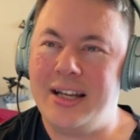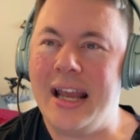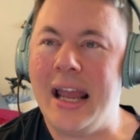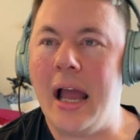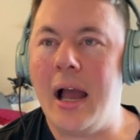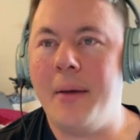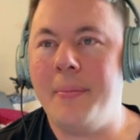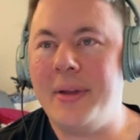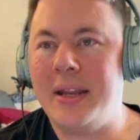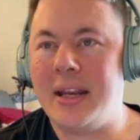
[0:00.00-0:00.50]

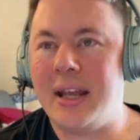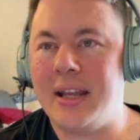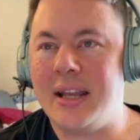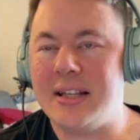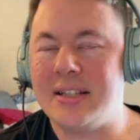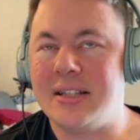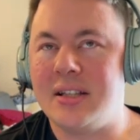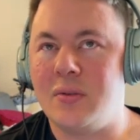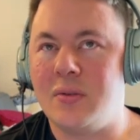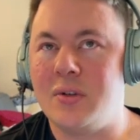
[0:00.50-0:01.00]
I mean, I
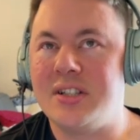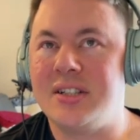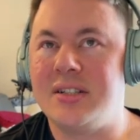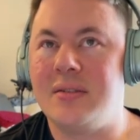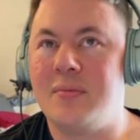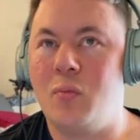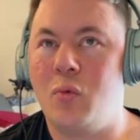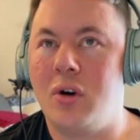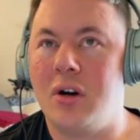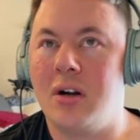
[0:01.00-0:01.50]
guess there was
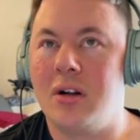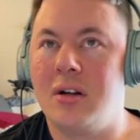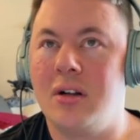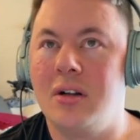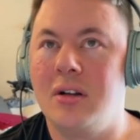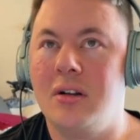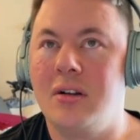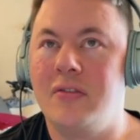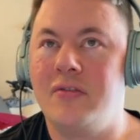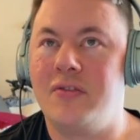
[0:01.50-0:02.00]
some work
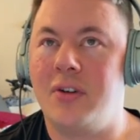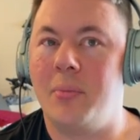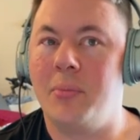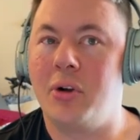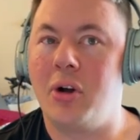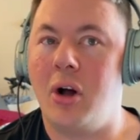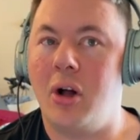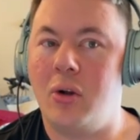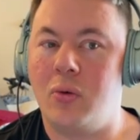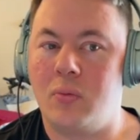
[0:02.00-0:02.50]
from
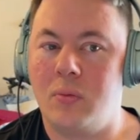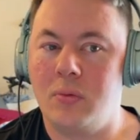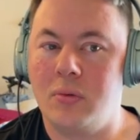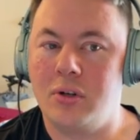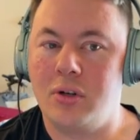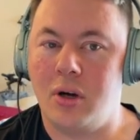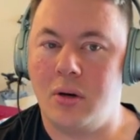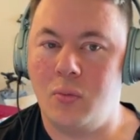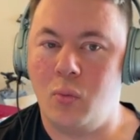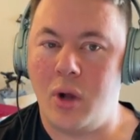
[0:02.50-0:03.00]

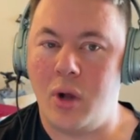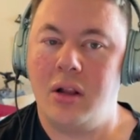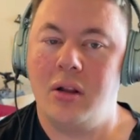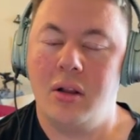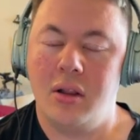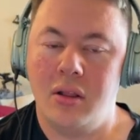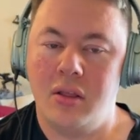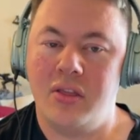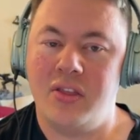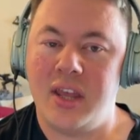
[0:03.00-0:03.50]

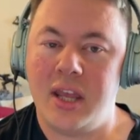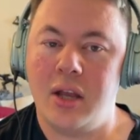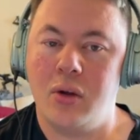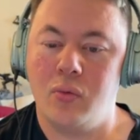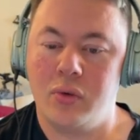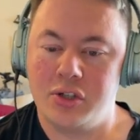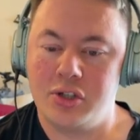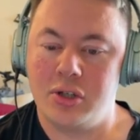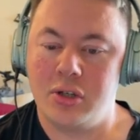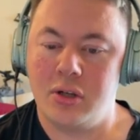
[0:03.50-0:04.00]
the
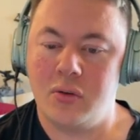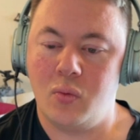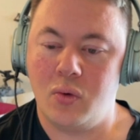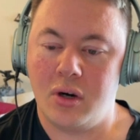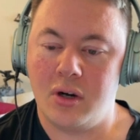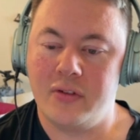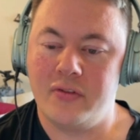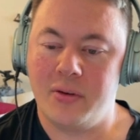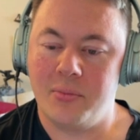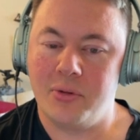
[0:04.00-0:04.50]
original
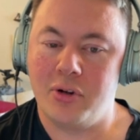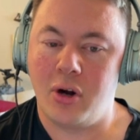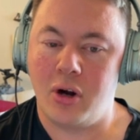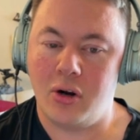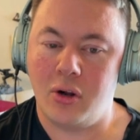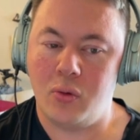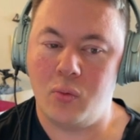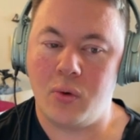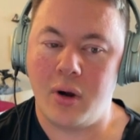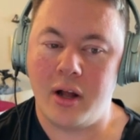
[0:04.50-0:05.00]
work from
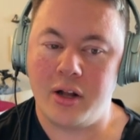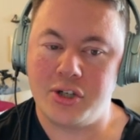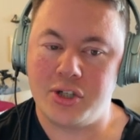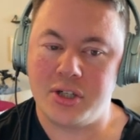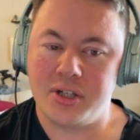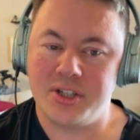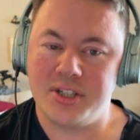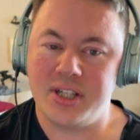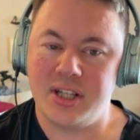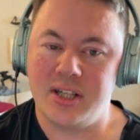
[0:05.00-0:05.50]
Carl
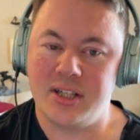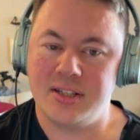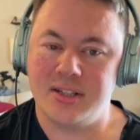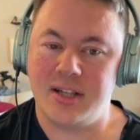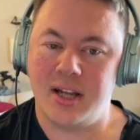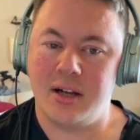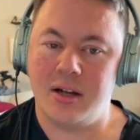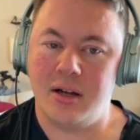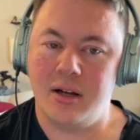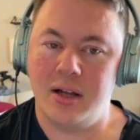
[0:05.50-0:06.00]
Rogers in
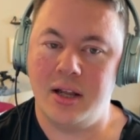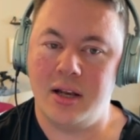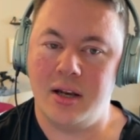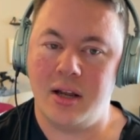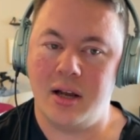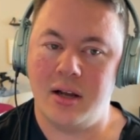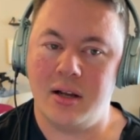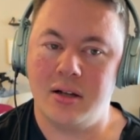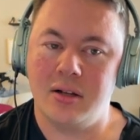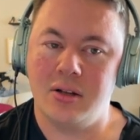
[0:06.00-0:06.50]

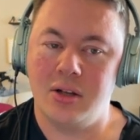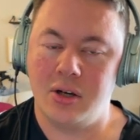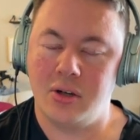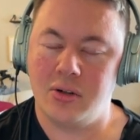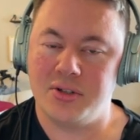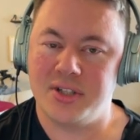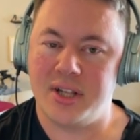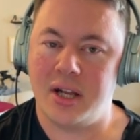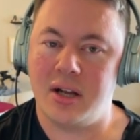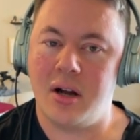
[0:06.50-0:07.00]

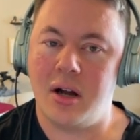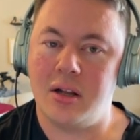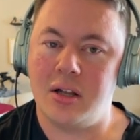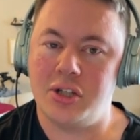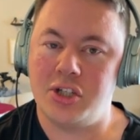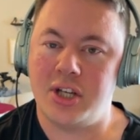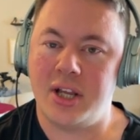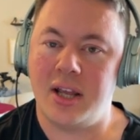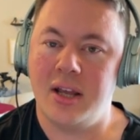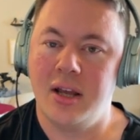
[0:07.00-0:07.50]
clinical
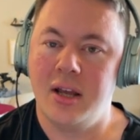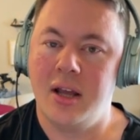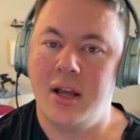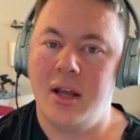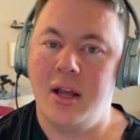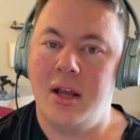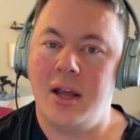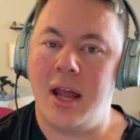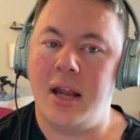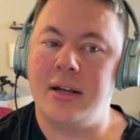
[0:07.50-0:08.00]
psychology
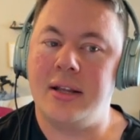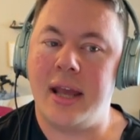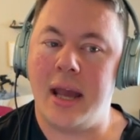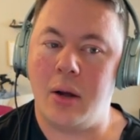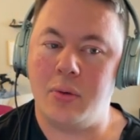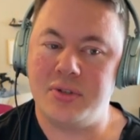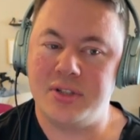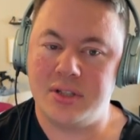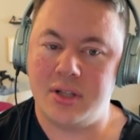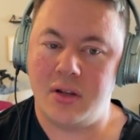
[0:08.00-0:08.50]
and
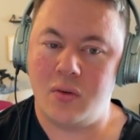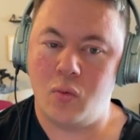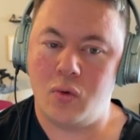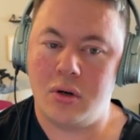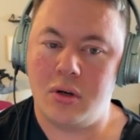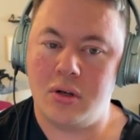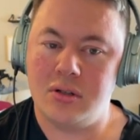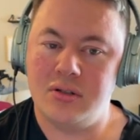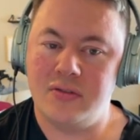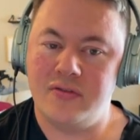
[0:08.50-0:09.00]
counseling
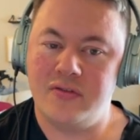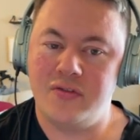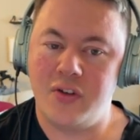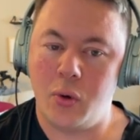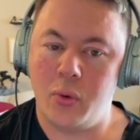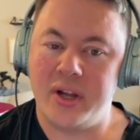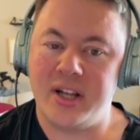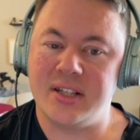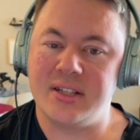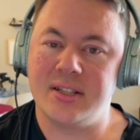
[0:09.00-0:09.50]
world
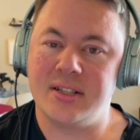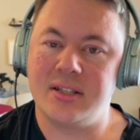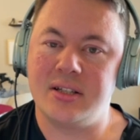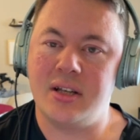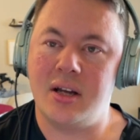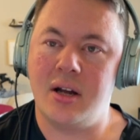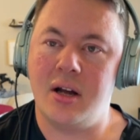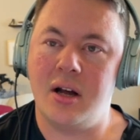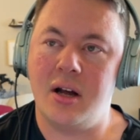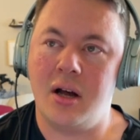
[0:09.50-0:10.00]
focused
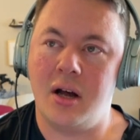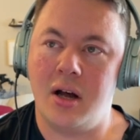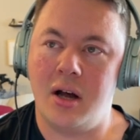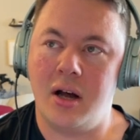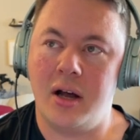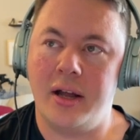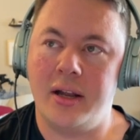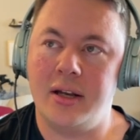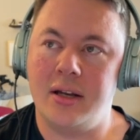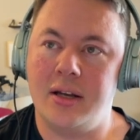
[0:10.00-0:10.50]

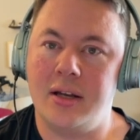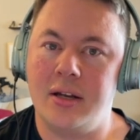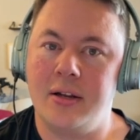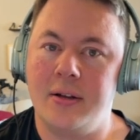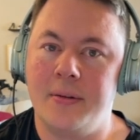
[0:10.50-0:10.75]
on